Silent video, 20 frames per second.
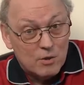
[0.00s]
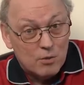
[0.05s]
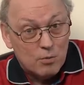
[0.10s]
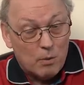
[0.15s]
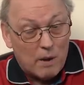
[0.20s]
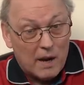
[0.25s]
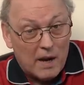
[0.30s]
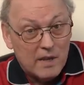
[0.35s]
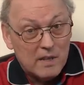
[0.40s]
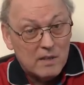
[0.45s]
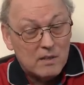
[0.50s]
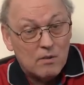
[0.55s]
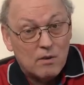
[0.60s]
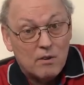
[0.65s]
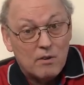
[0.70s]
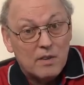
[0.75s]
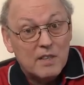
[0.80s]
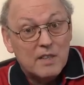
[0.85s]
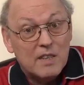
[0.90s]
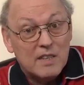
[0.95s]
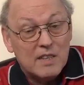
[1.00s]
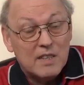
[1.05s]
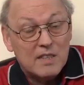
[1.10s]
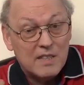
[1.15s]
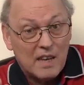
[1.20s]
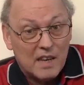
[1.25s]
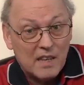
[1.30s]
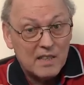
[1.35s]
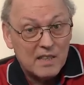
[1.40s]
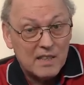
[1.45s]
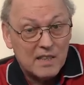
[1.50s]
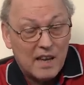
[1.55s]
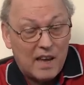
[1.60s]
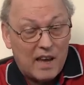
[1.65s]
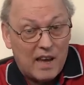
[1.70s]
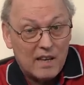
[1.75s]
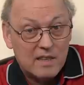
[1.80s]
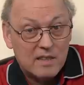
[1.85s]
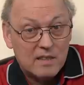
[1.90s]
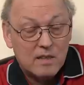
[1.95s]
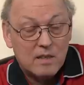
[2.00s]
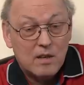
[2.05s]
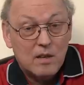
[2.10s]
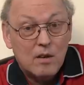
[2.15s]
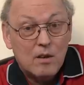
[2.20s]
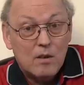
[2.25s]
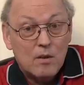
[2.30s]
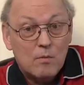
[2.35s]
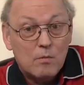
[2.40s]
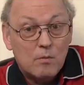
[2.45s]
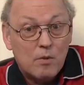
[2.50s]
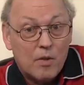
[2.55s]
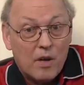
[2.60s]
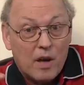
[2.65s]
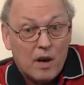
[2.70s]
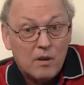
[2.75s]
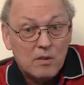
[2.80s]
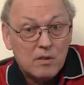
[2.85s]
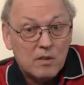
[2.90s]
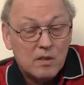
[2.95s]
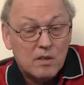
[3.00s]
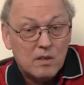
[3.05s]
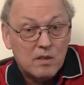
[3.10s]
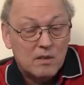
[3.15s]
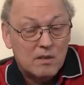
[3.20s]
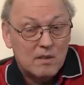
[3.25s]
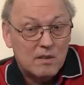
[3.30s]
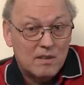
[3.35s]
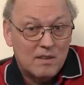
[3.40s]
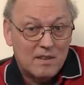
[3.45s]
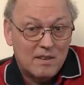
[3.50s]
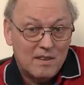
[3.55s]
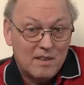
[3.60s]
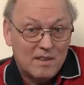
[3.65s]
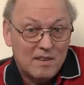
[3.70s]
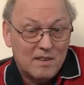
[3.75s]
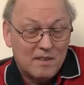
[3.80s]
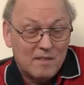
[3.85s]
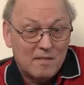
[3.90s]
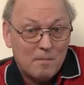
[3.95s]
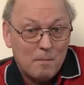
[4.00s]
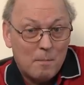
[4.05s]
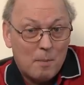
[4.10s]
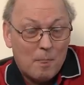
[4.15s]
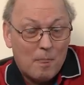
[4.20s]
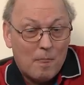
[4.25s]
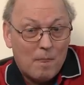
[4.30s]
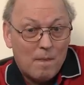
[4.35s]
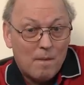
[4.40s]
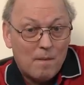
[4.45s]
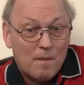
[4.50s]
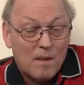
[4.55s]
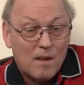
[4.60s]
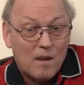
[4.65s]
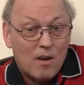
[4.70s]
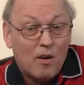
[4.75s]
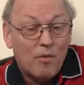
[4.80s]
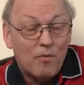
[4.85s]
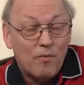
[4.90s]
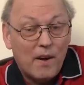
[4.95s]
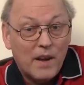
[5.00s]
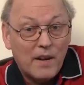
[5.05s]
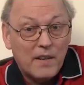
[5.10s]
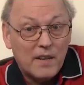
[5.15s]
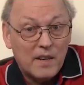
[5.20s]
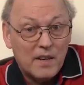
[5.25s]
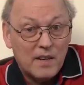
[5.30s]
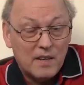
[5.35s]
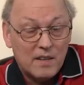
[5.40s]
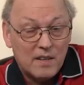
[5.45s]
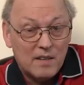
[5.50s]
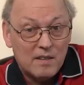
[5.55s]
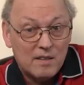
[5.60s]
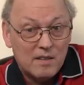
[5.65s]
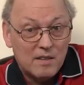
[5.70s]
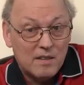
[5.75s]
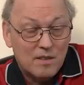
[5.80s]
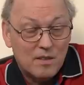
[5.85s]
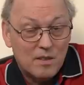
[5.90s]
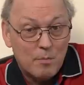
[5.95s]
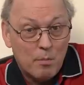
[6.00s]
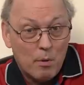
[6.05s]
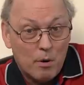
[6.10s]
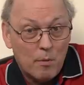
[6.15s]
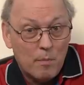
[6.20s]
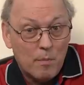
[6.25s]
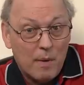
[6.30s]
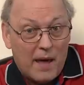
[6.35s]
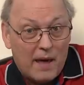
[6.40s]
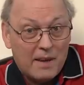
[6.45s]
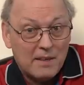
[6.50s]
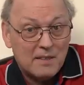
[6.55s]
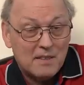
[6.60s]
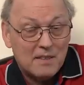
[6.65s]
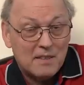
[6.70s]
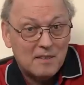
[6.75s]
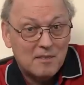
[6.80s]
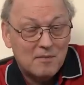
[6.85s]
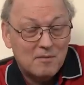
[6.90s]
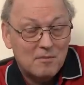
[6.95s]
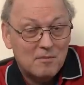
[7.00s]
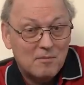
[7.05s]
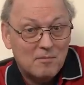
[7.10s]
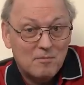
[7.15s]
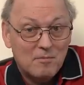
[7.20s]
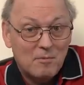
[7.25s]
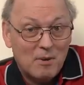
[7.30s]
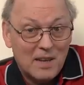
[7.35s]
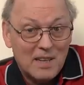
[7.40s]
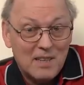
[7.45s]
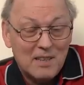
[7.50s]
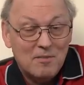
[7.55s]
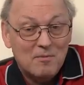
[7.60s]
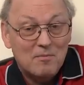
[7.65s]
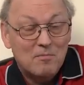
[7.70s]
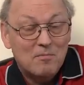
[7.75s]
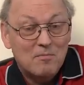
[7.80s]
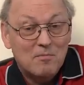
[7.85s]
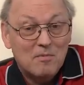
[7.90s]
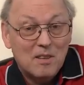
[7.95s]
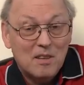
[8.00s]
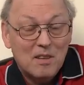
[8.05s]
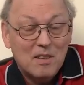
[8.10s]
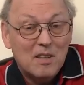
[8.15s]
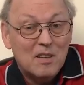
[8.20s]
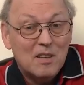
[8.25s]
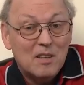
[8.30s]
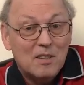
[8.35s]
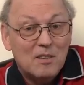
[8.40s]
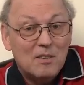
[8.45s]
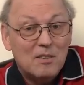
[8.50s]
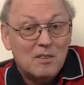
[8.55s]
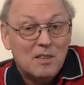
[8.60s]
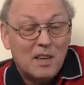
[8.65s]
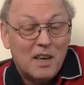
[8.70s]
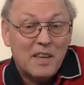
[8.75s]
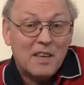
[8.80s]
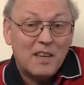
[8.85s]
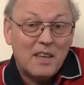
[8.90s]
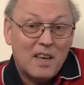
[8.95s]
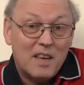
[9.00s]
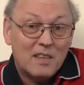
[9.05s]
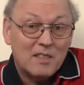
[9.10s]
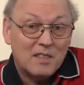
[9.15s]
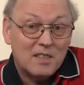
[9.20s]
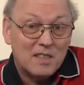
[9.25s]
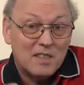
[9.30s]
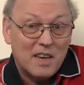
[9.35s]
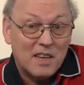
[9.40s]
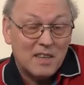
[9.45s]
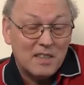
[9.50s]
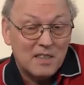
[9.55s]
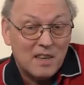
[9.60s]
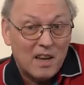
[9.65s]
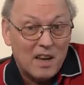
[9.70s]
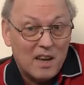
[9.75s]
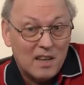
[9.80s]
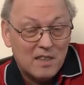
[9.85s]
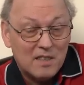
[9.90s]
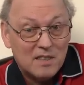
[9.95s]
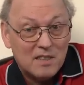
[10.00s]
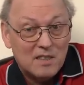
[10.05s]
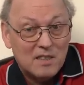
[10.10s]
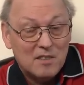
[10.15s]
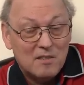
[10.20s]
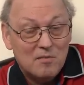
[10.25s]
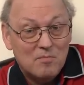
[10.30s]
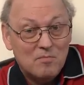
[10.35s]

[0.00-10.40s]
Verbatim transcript: twice or in a second cask without uh, offending the Bourbon Act? Well, you take as a second cask